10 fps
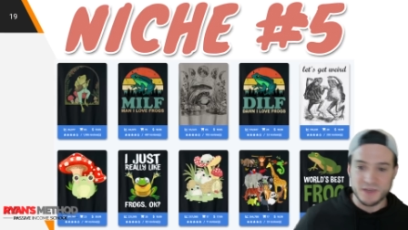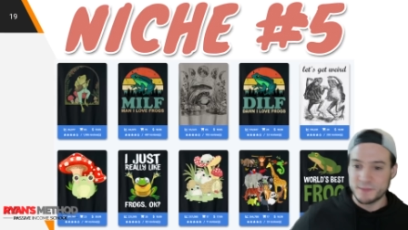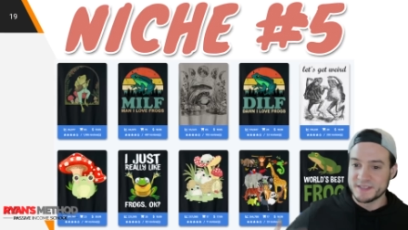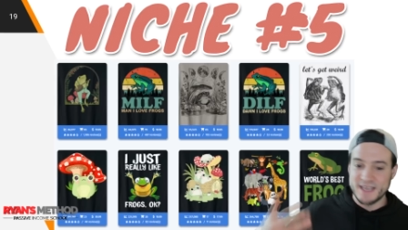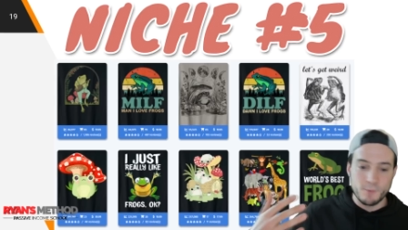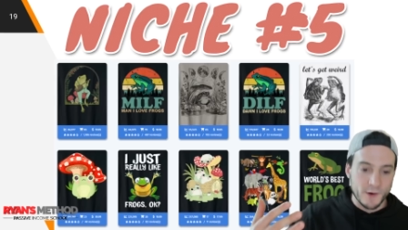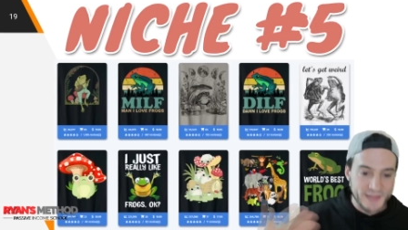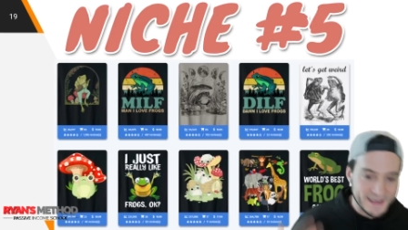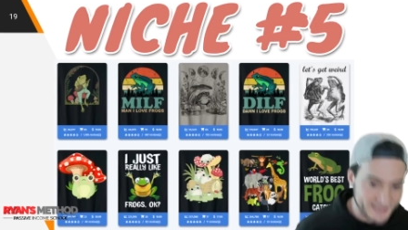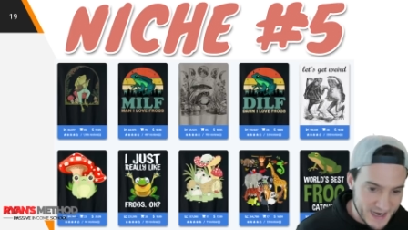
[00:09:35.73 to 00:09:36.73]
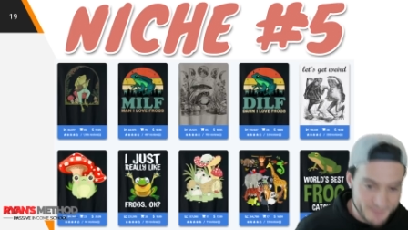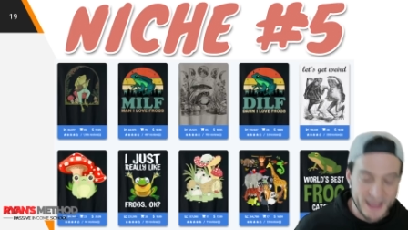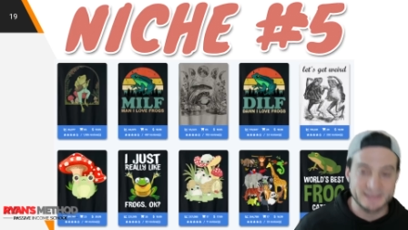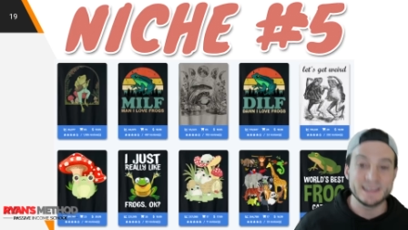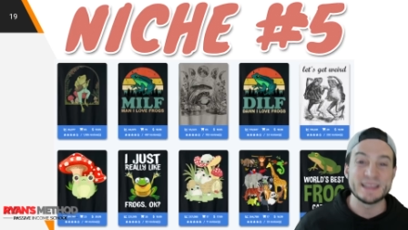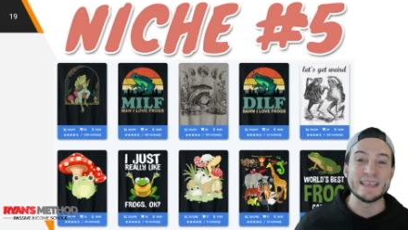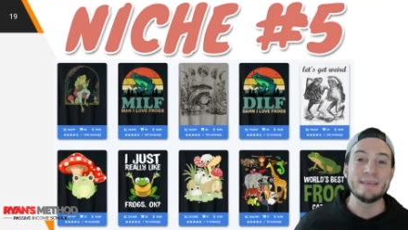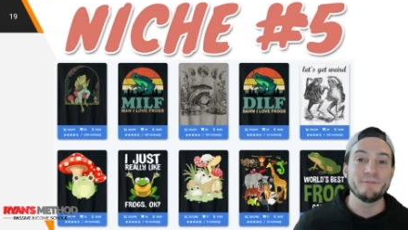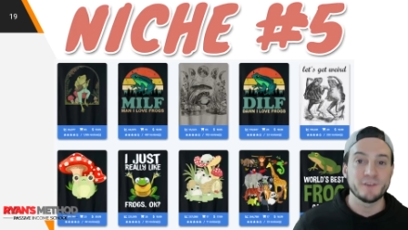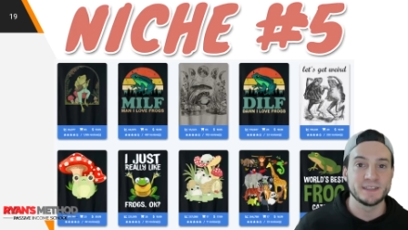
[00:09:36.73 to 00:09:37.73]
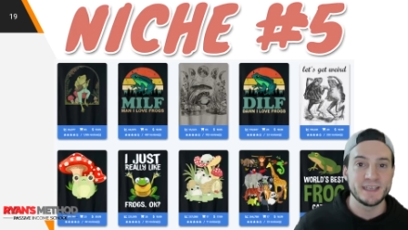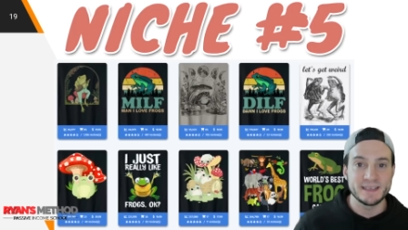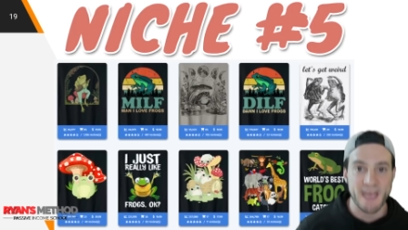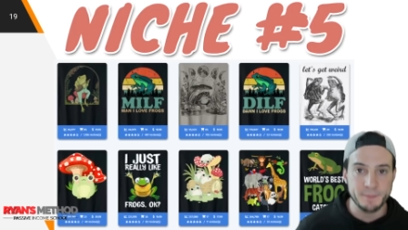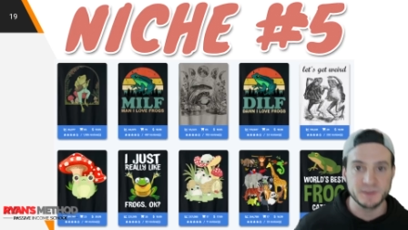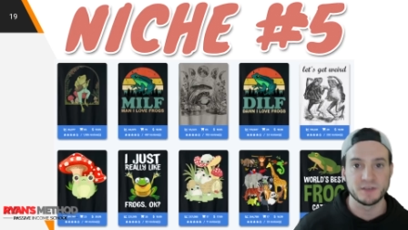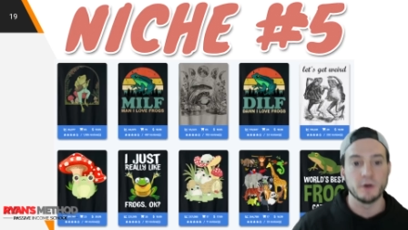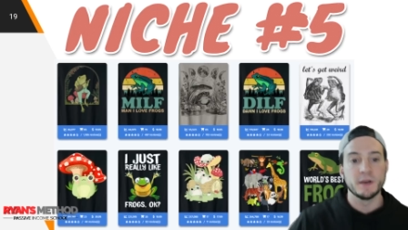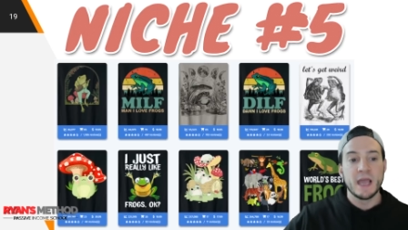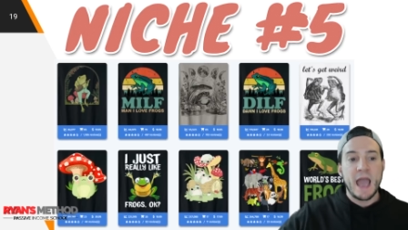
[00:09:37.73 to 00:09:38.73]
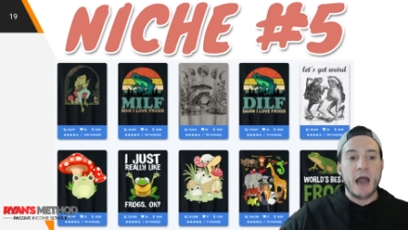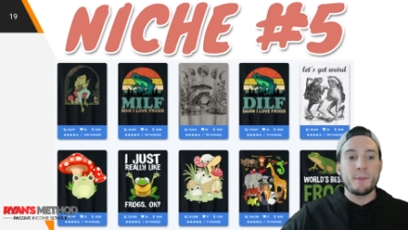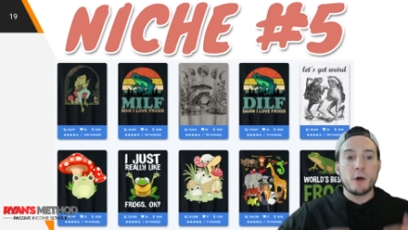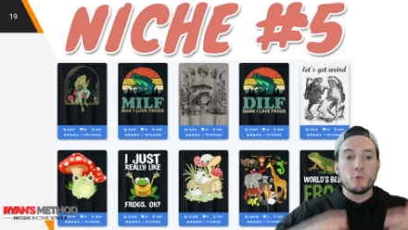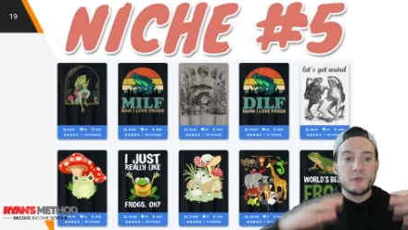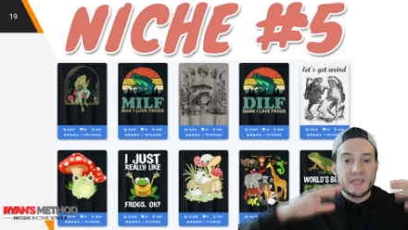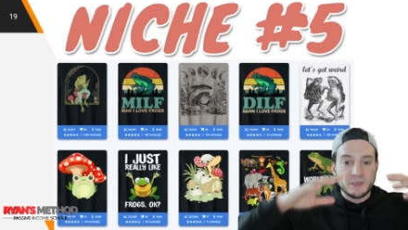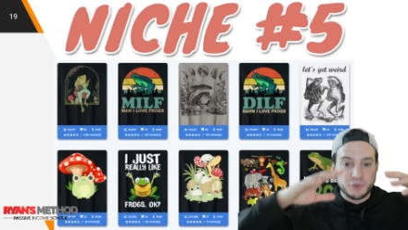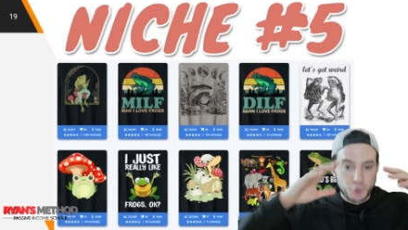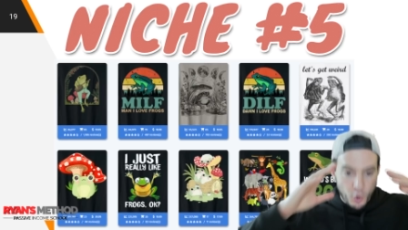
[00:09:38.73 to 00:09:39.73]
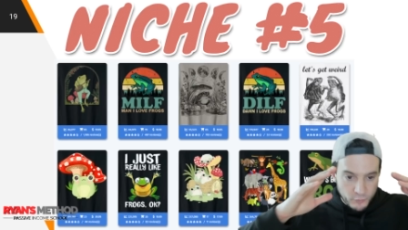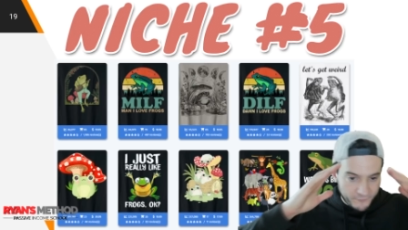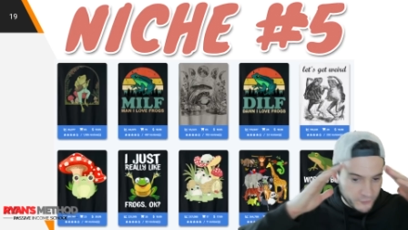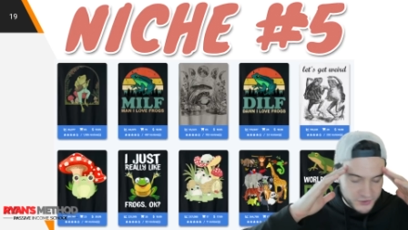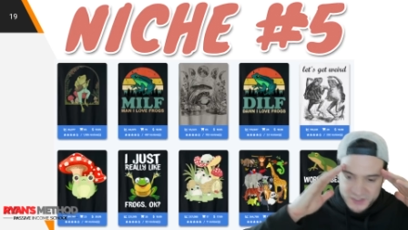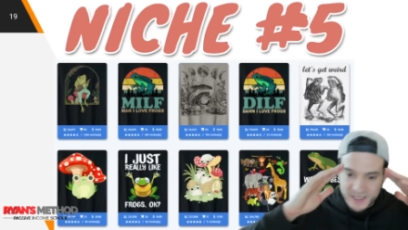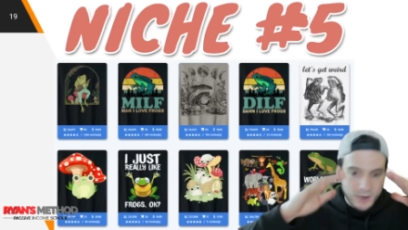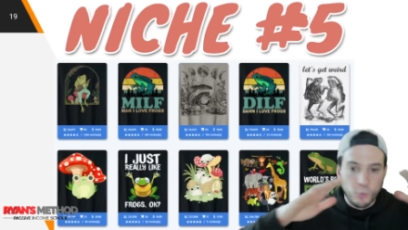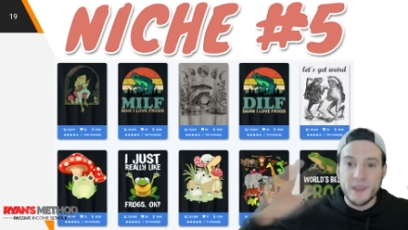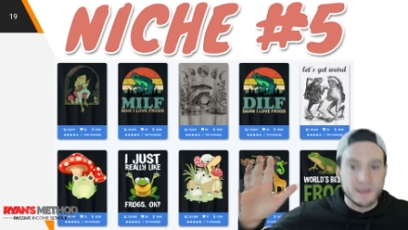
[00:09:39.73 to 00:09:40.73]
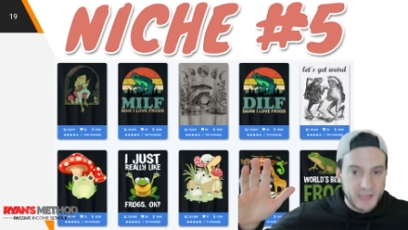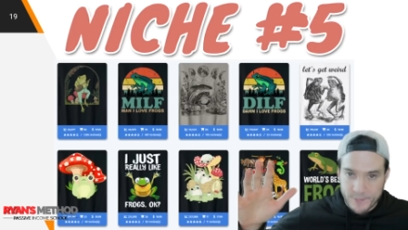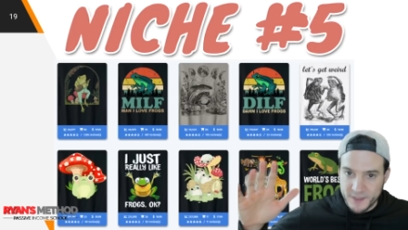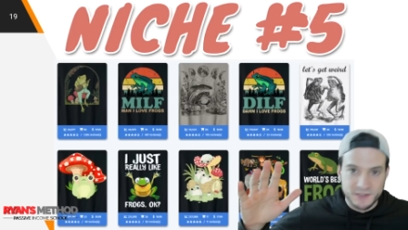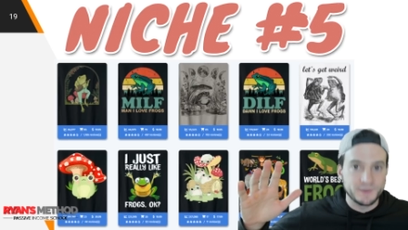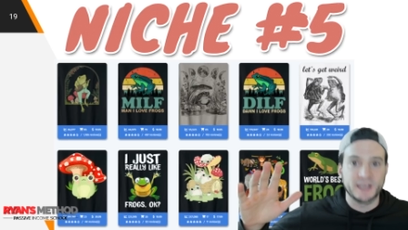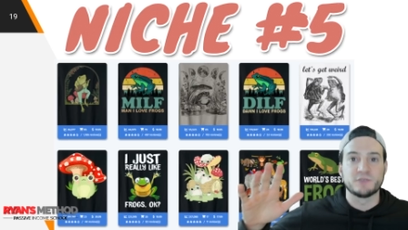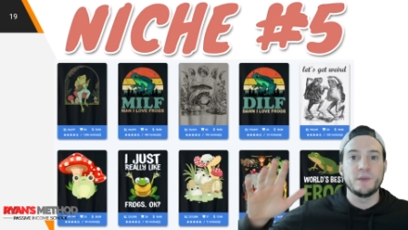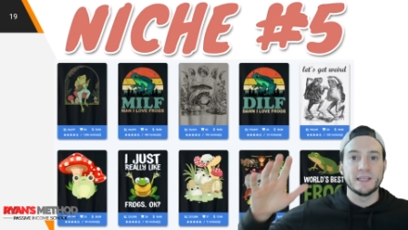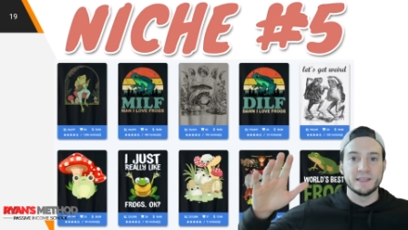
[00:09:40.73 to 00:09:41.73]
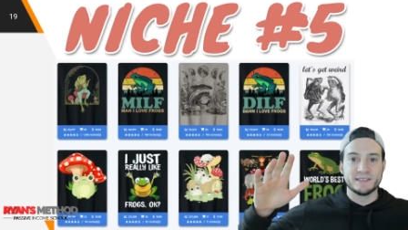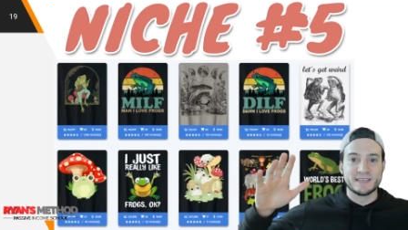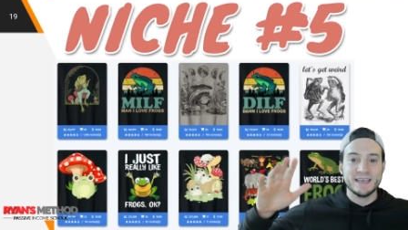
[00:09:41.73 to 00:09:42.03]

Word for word: I'm going to say it one last time. That's the theme for today's episode. How about we don't for just like a week? How about till next week at least?